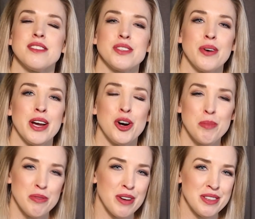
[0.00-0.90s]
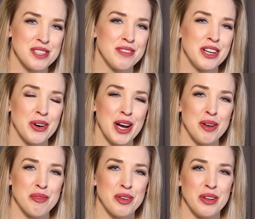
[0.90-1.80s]
So I hope you found this video
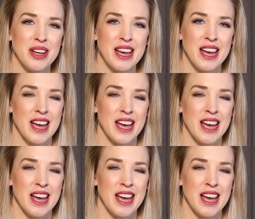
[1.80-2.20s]
helpful,